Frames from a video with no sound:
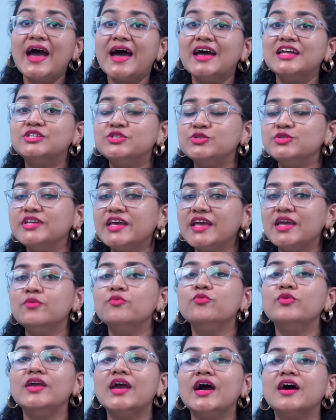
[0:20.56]
And today
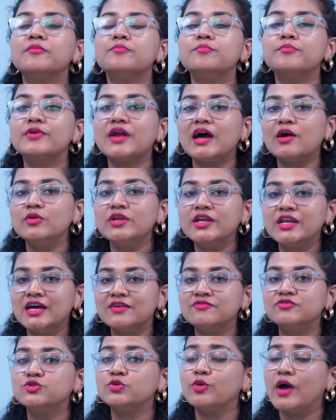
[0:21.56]
we are proud
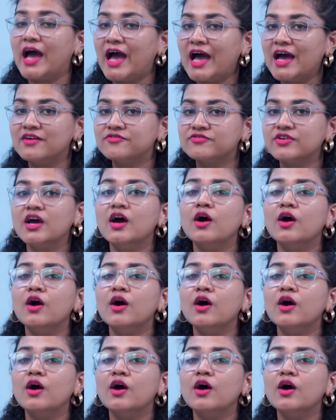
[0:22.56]
enough to have